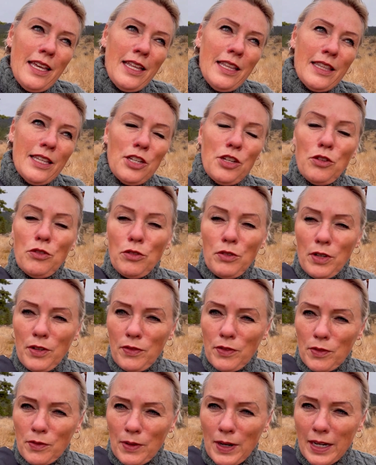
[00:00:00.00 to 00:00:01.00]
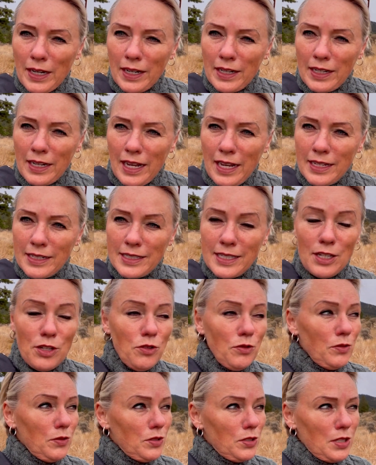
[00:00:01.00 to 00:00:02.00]
that you don't even recognize, that
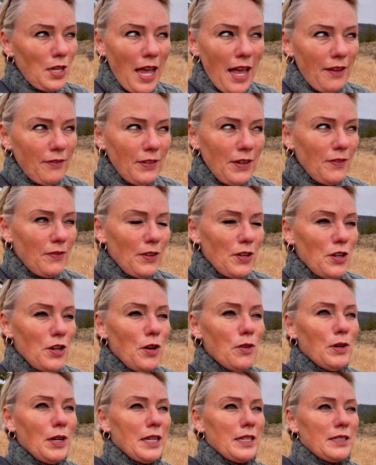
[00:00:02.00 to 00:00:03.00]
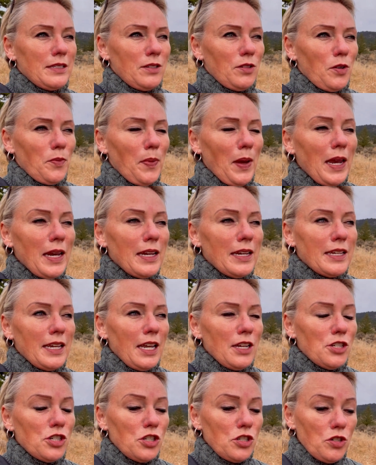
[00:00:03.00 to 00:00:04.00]
you haven't even noticed or paid
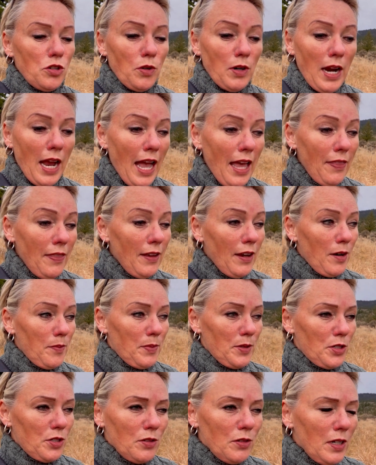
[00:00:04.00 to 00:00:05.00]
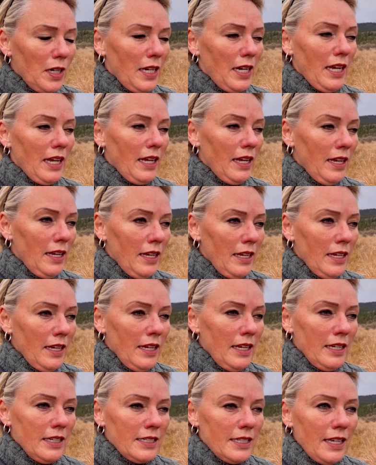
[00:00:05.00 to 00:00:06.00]
attention to or had the opportunity
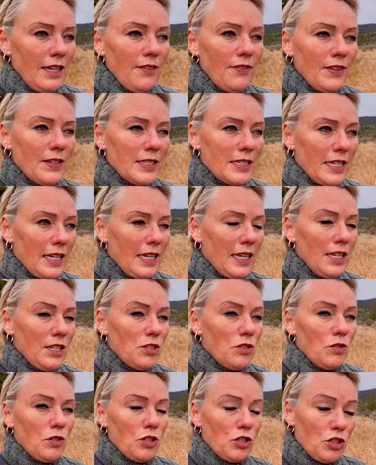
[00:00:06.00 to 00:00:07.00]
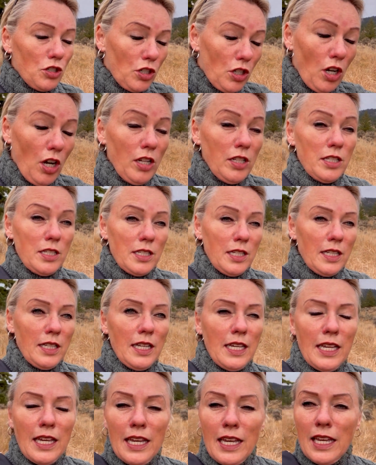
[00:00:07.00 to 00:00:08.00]
to even dig into, because you're
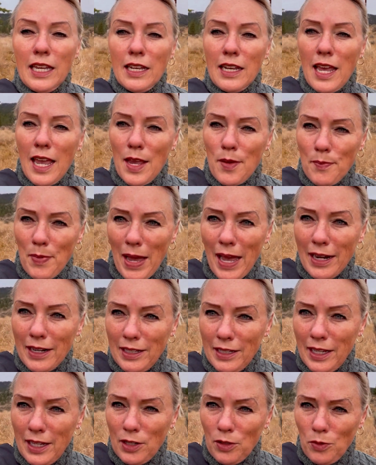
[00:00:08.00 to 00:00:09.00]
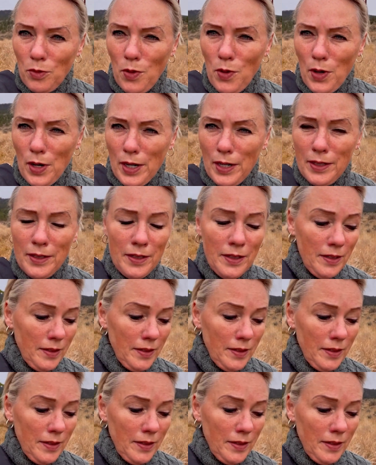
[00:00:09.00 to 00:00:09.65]
constantly in a battle and a war.